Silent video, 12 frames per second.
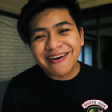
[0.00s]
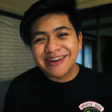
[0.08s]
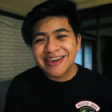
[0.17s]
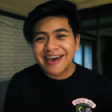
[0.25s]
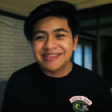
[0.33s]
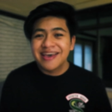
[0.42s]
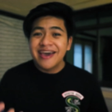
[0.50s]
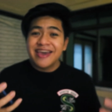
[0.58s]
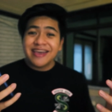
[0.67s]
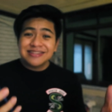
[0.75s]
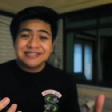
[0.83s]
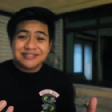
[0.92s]
how to get
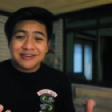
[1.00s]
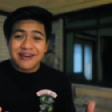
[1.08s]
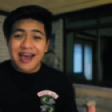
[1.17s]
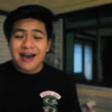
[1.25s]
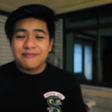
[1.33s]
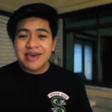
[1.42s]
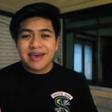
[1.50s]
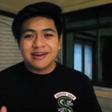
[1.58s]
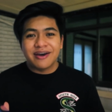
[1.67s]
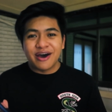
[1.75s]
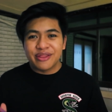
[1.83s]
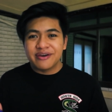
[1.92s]
Instagram
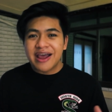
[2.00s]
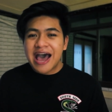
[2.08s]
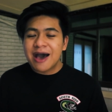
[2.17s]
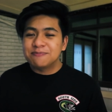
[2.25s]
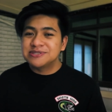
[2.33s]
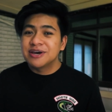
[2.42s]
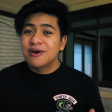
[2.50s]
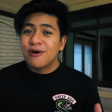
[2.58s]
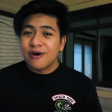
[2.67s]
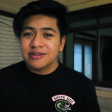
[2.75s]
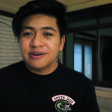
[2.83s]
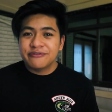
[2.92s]
and other apps
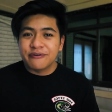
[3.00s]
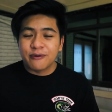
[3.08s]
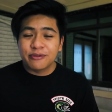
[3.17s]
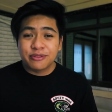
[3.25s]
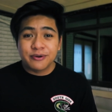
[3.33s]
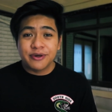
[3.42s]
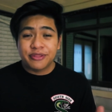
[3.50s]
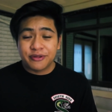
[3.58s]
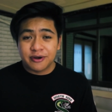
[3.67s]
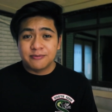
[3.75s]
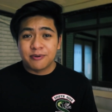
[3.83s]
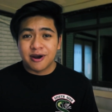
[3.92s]
on your phone through
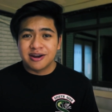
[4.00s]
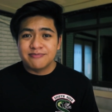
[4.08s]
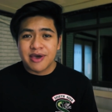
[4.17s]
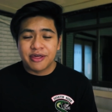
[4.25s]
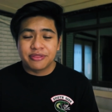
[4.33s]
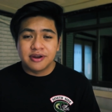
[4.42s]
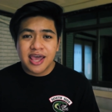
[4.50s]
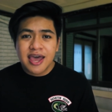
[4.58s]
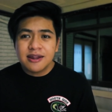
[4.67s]
third-party method.